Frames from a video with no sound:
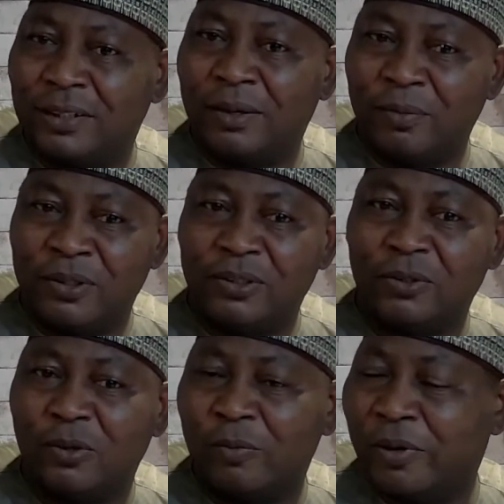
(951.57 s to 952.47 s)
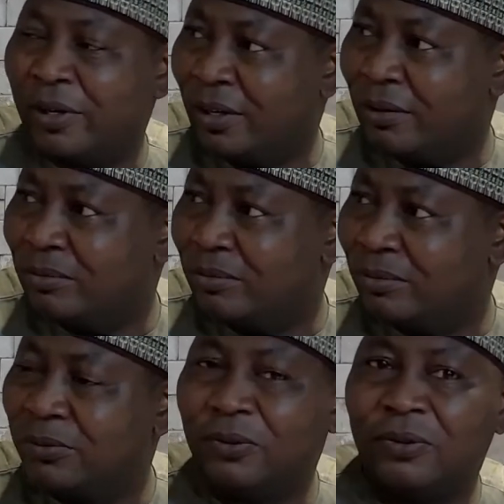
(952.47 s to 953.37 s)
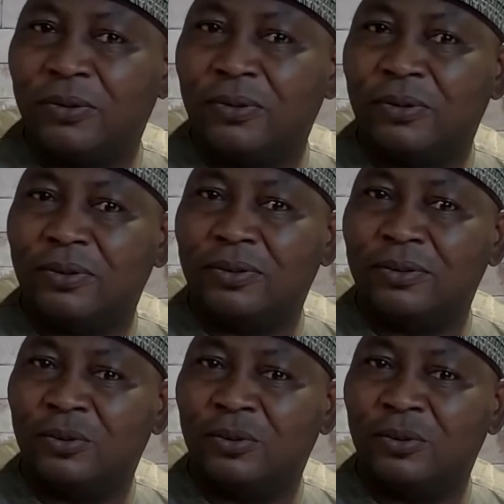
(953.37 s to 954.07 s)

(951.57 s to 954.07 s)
I must commend them for